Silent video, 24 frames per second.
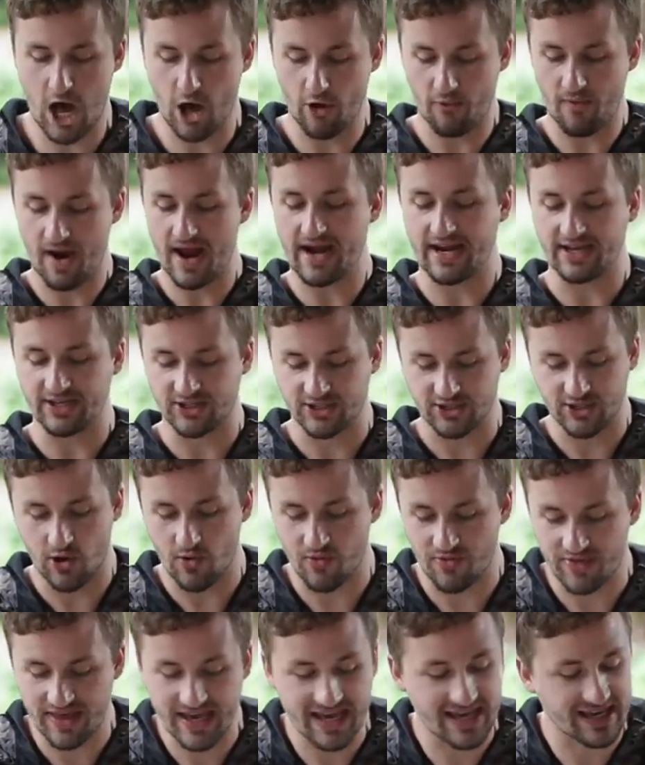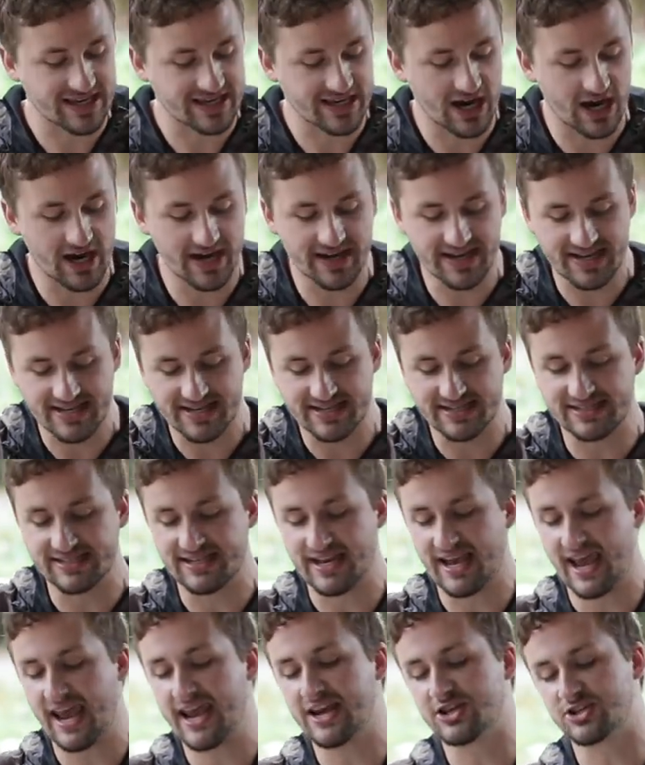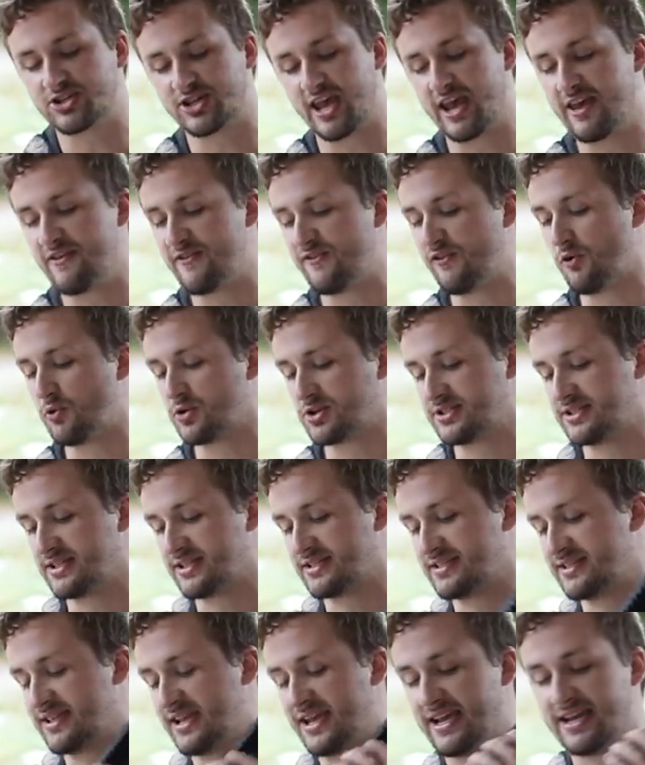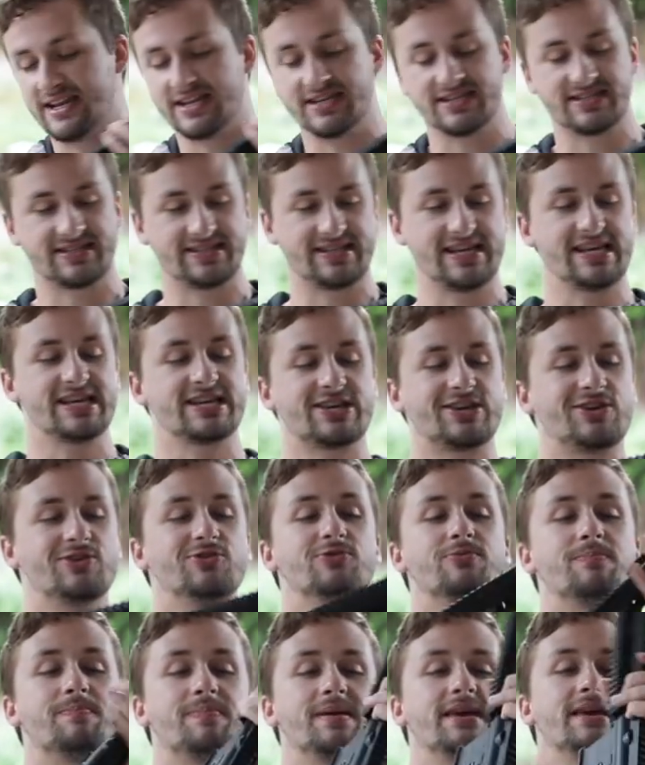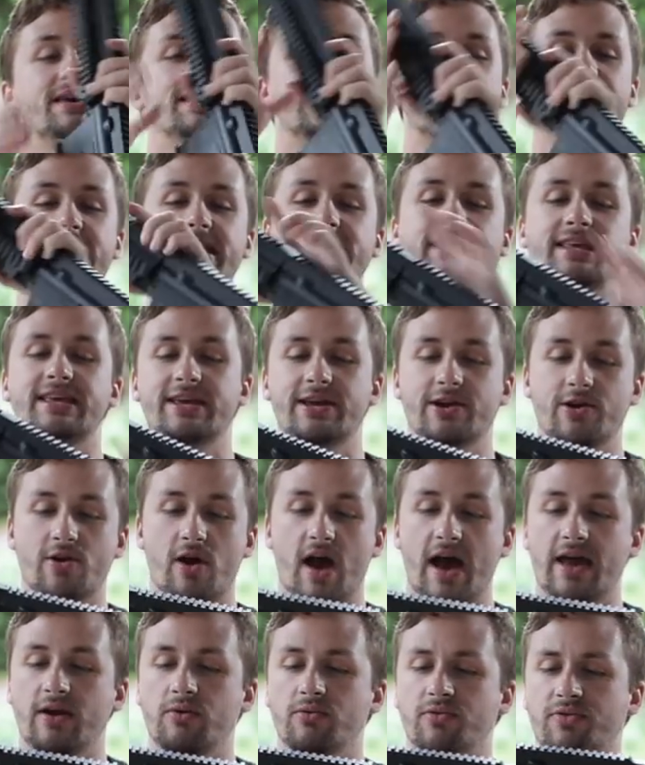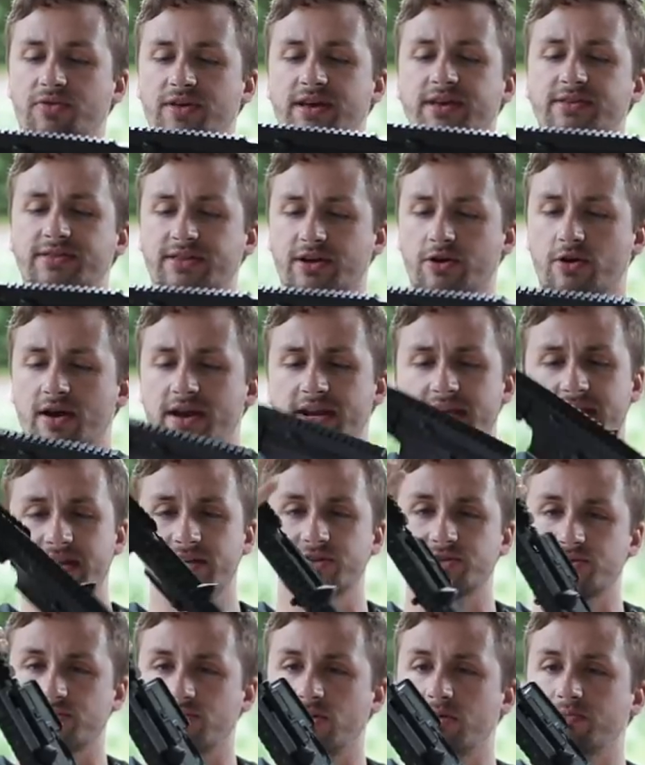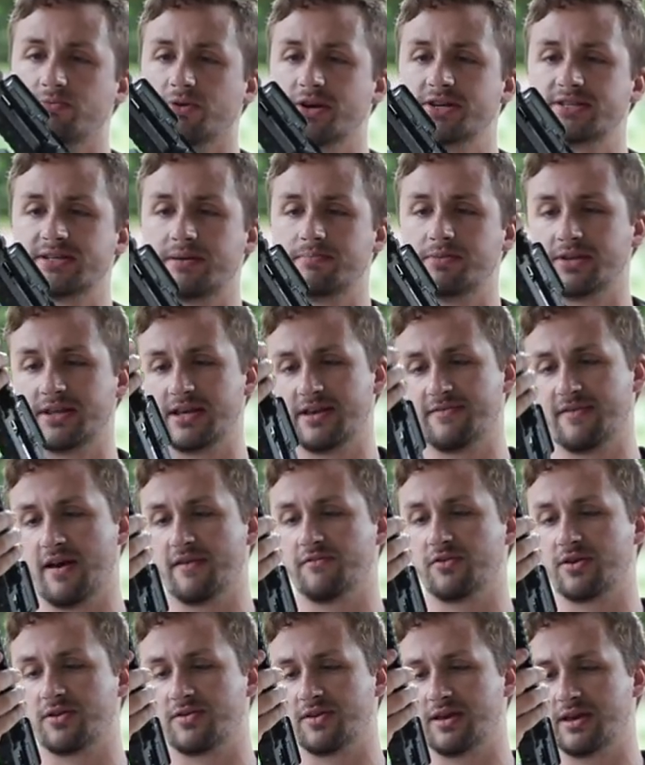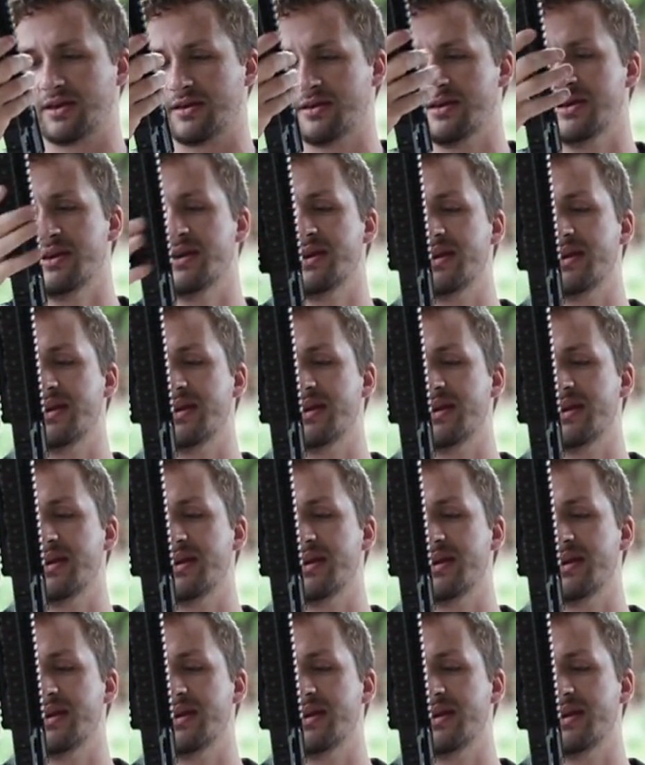Alrighty, so the gun is an HK 416 CQB in here. I don't think there are any internal upgrades. I believe everything